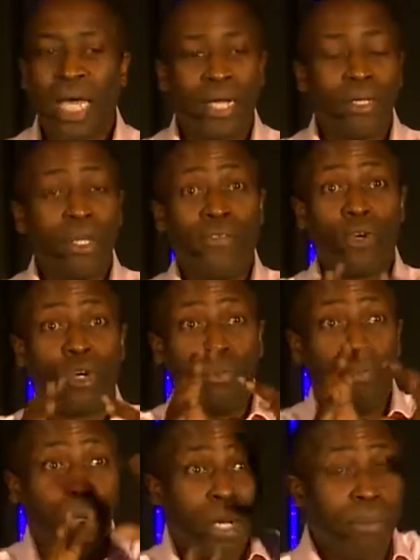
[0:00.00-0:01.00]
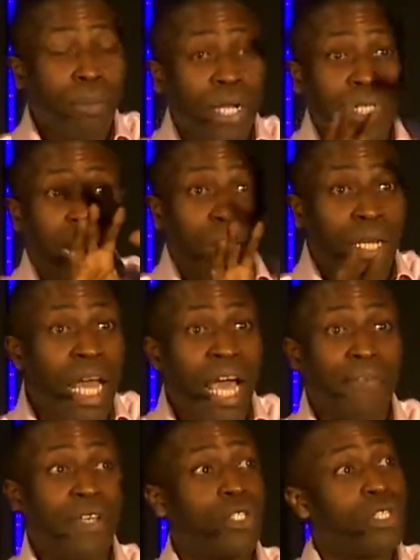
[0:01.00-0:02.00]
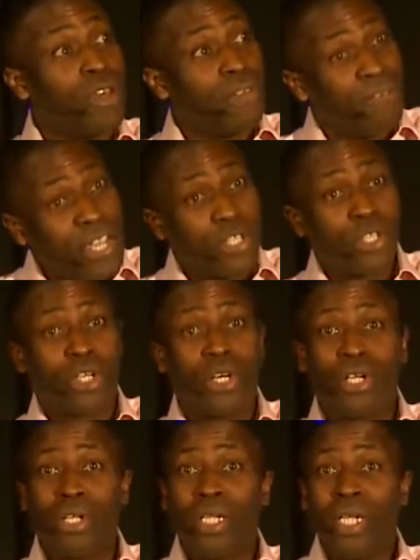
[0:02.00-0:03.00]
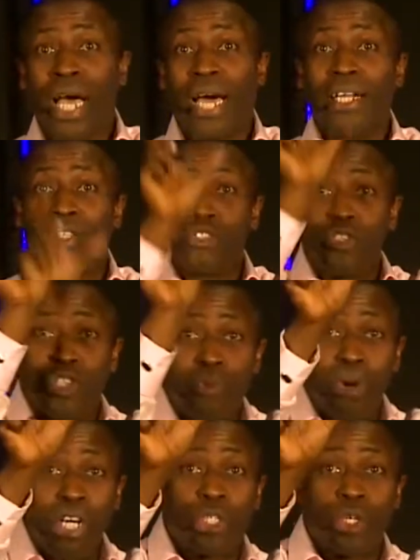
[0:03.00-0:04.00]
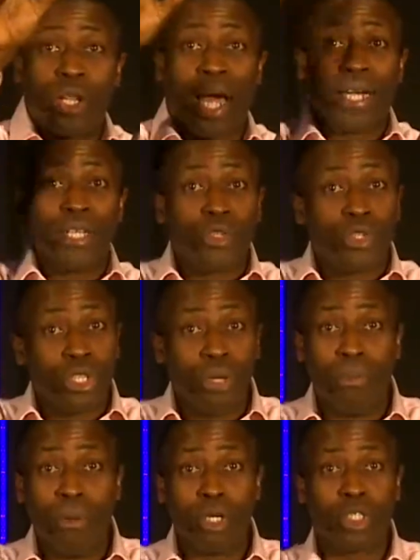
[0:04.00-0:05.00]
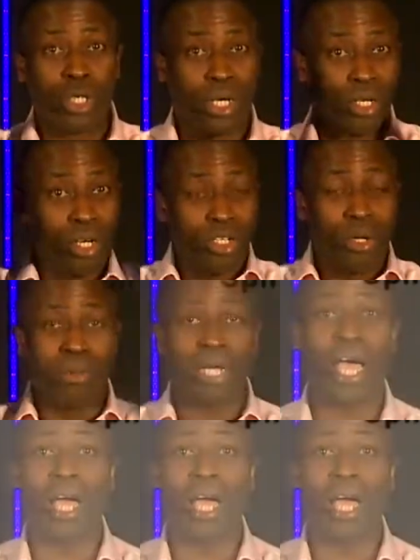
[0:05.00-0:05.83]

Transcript: That if we could break down life into the physical and into the spiritual and into the emotional. I've got some